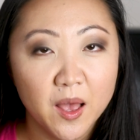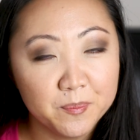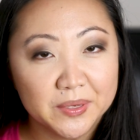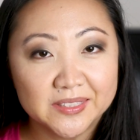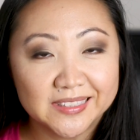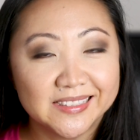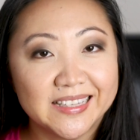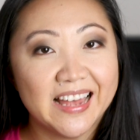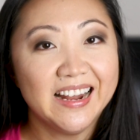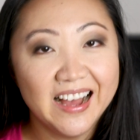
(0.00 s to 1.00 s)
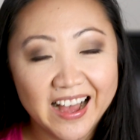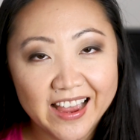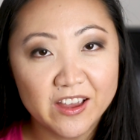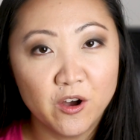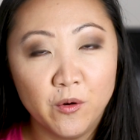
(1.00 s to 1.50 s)
a business that
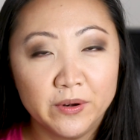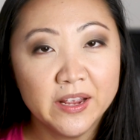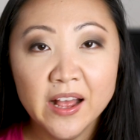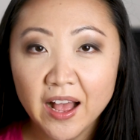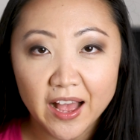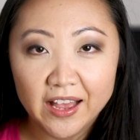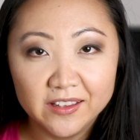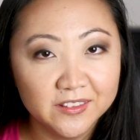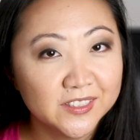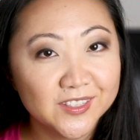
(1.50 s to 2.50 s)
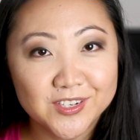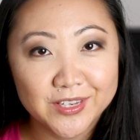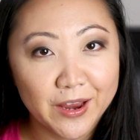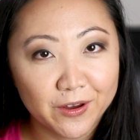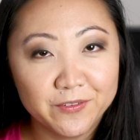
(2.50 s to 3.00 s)
I own. I listen
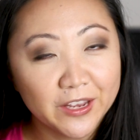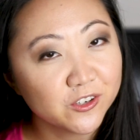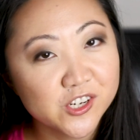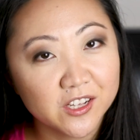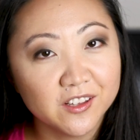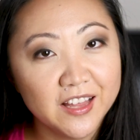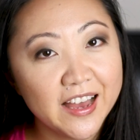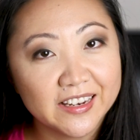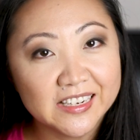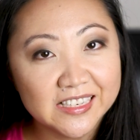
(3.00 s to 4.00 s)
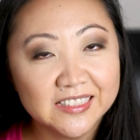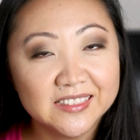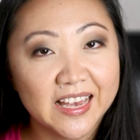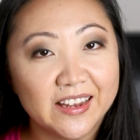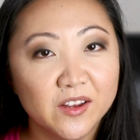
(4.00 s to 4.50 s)
to Gary Vaynerchuk a lot, and he
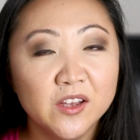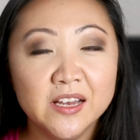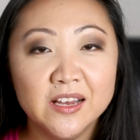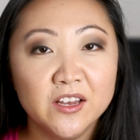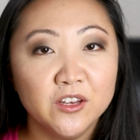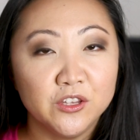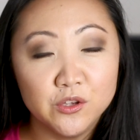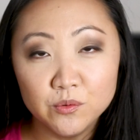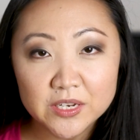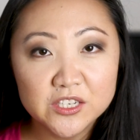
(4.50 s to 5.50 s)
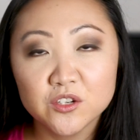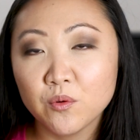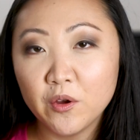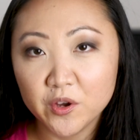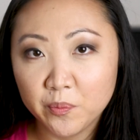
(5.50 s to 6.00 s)
said, you need to
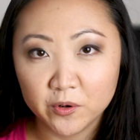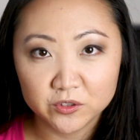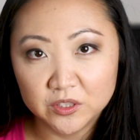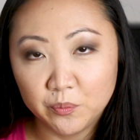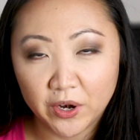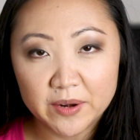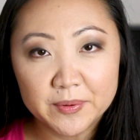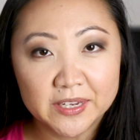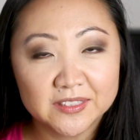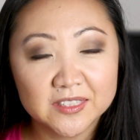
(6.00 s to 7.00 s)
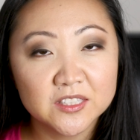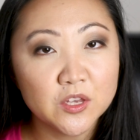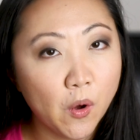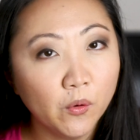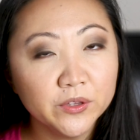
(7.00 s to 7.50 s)
grow your personal brand because it's
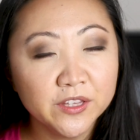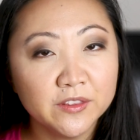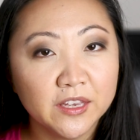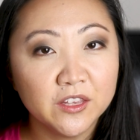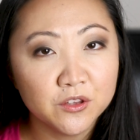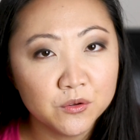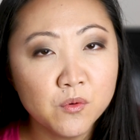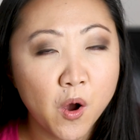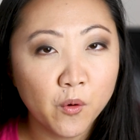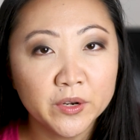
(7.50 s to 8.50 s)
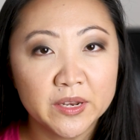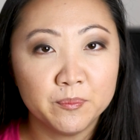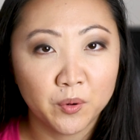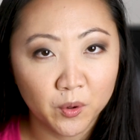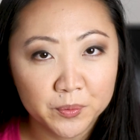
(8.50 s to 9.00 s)
the only thing you own
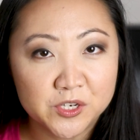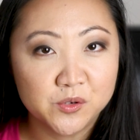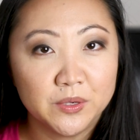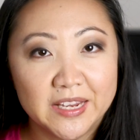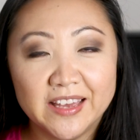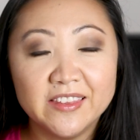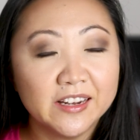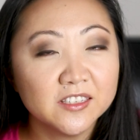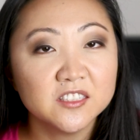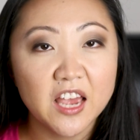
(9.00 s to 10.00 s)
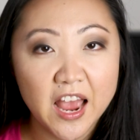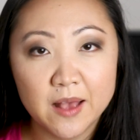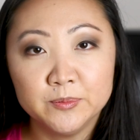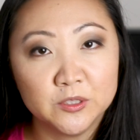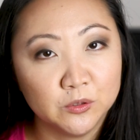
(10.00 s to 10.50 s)
in perpetuity. And that is
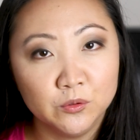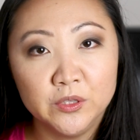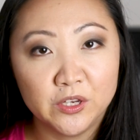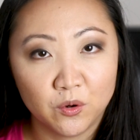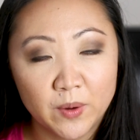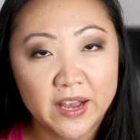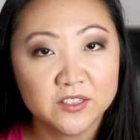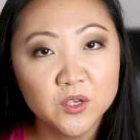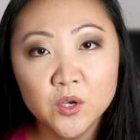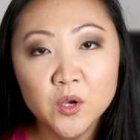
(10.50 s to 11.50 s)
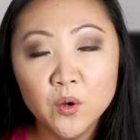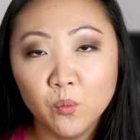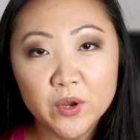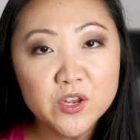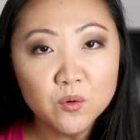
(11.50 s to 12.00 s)
absolutely correct.
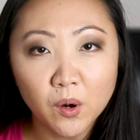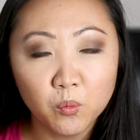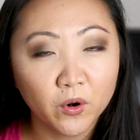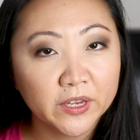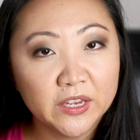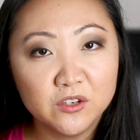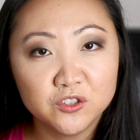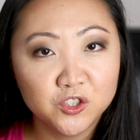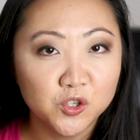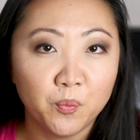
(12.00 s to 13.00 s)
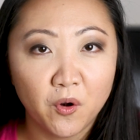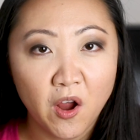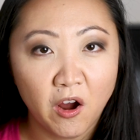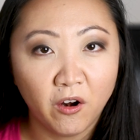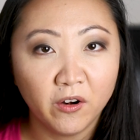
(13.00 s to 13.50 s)
When you are working super
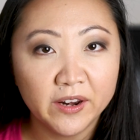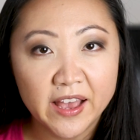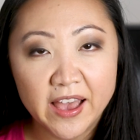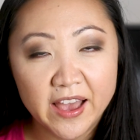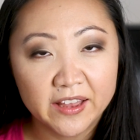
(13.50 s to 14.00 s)
hard